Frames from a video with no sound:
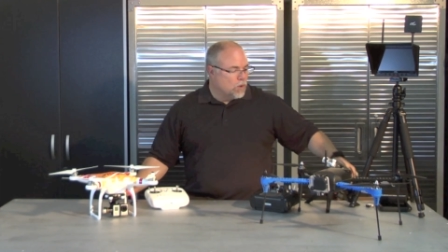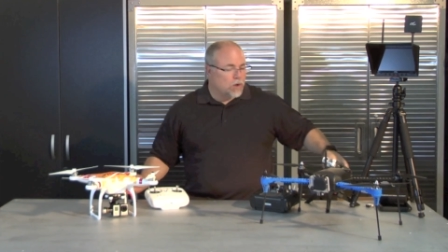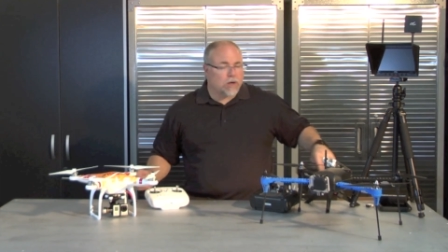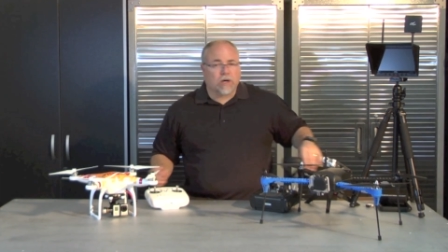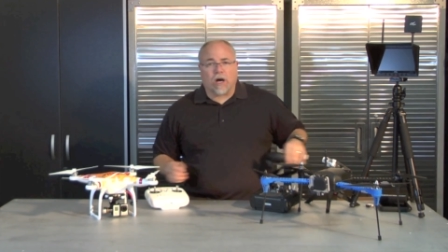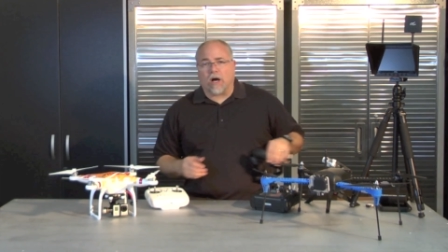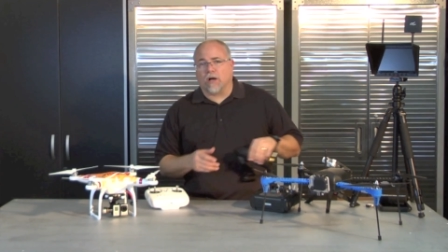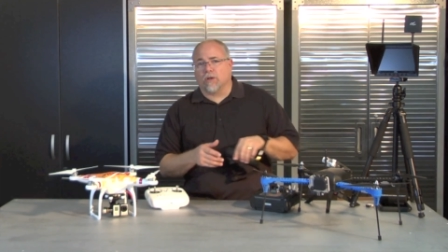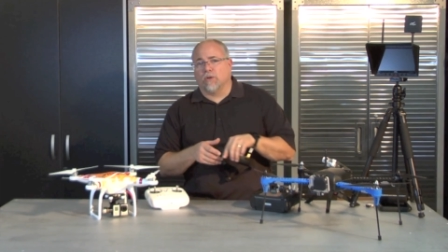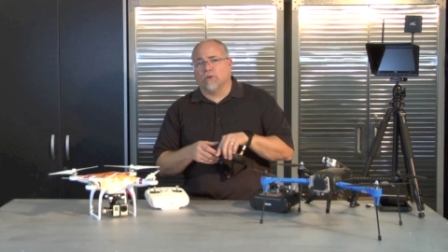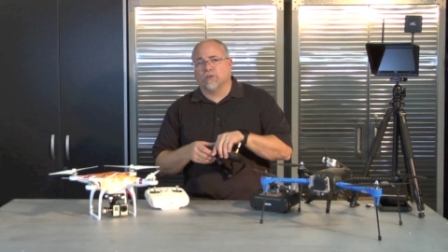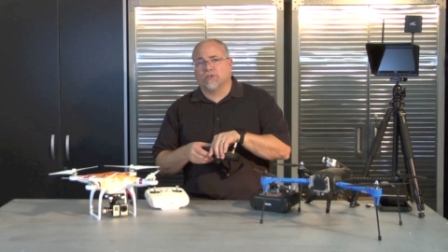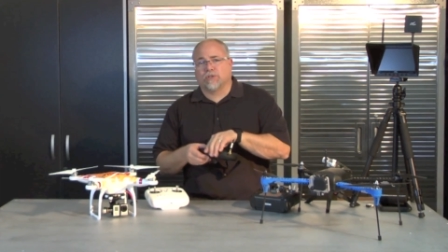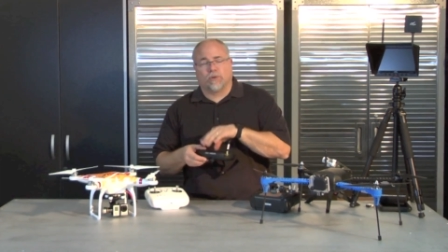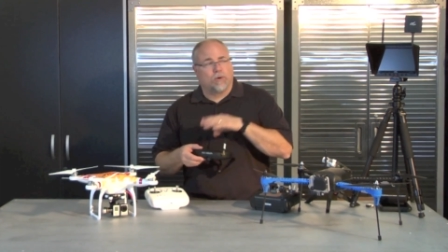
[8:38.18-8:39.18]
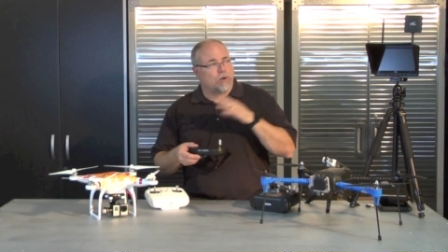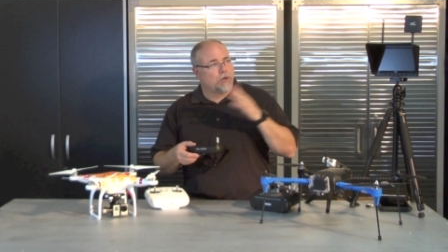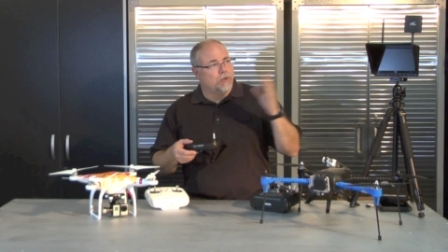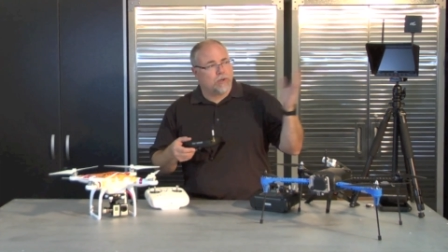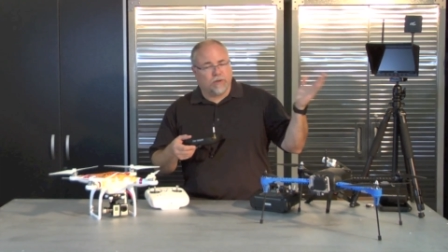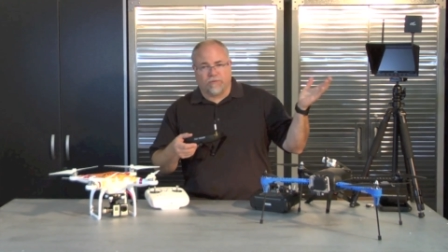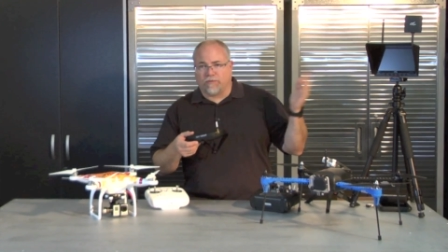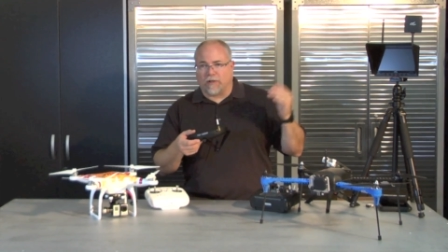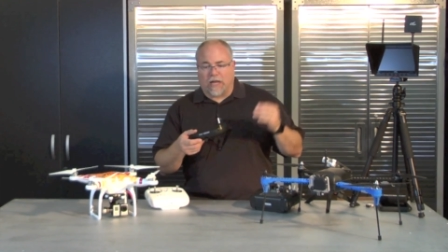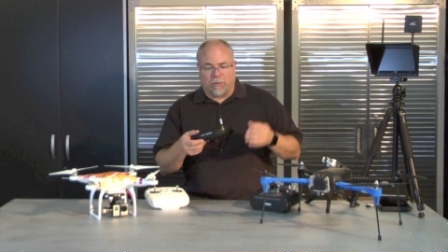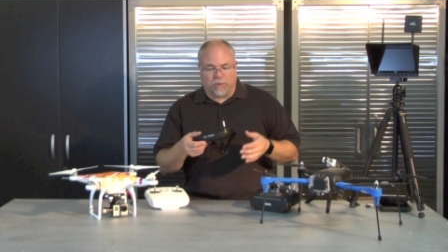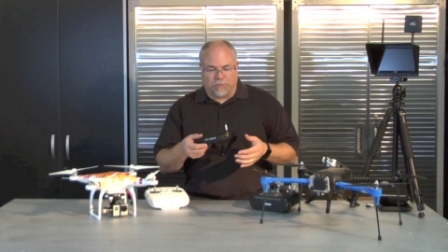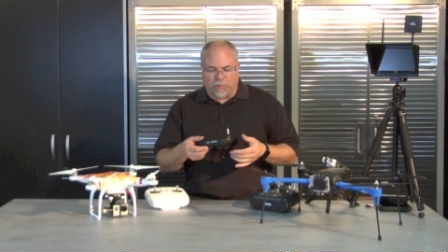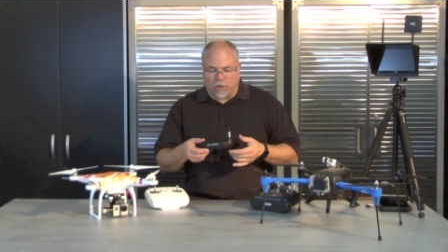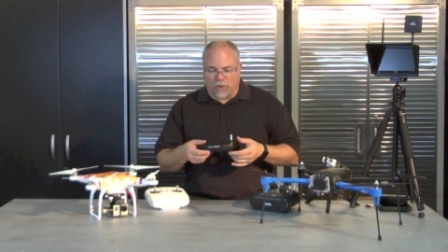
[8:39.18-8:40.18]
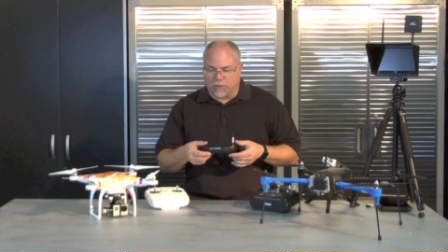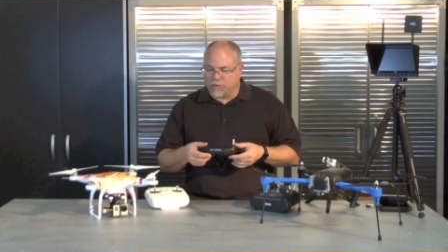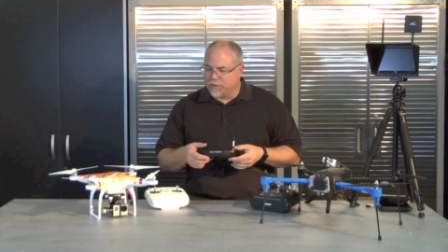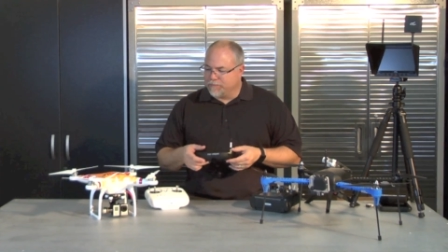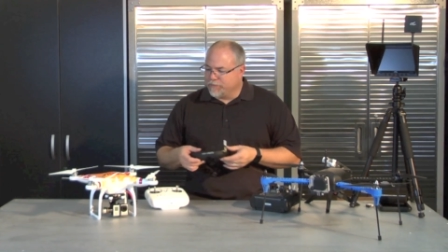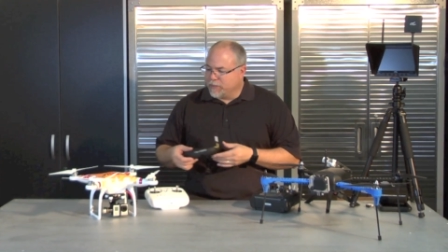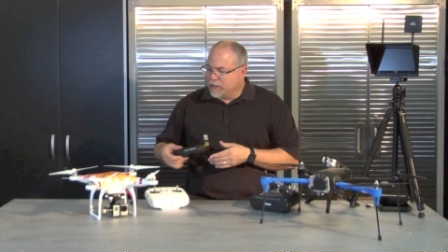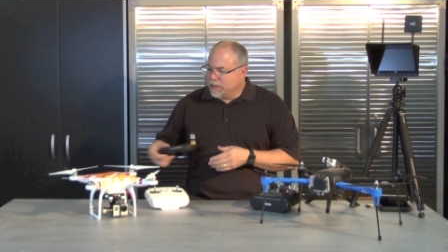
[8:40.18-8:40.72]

or goggles or you can fly with both